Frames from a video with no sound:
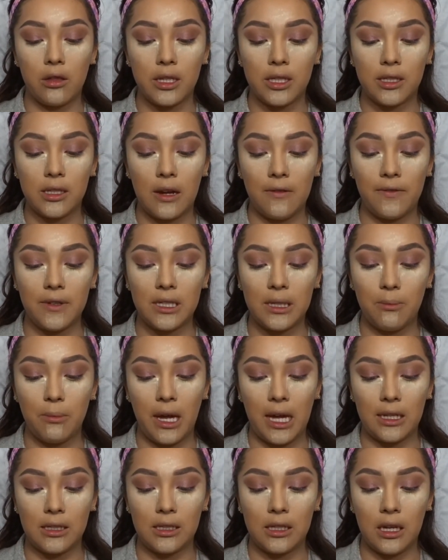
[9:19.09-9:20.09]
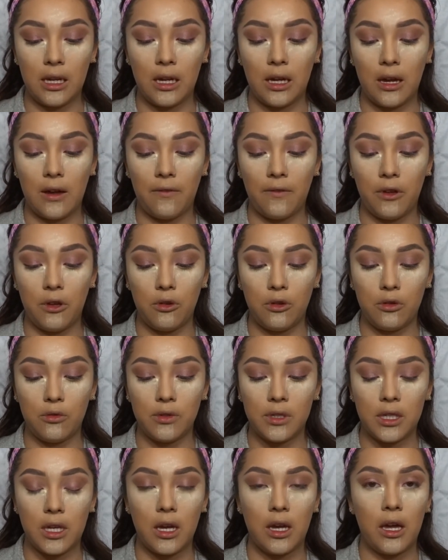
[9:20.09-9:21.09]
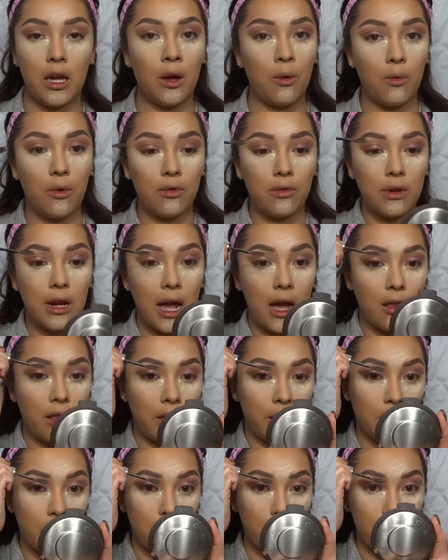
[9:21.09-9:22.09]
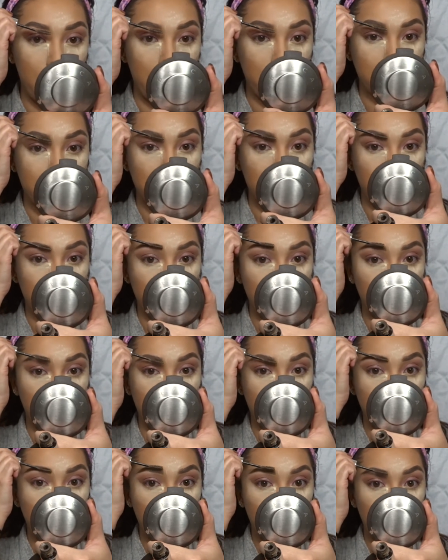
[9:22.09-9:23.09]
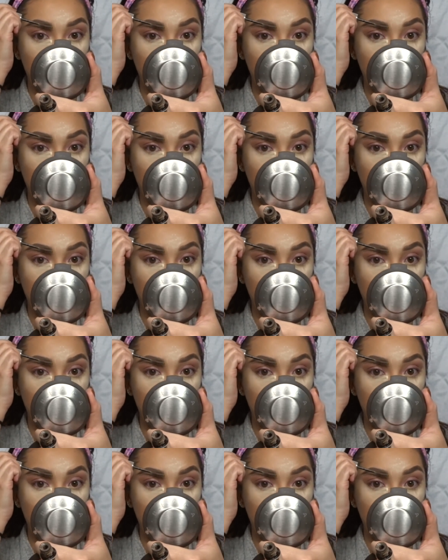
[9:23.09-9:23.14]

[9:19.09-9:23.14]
This stuff is amazing. If you use it, it will not let your brows move.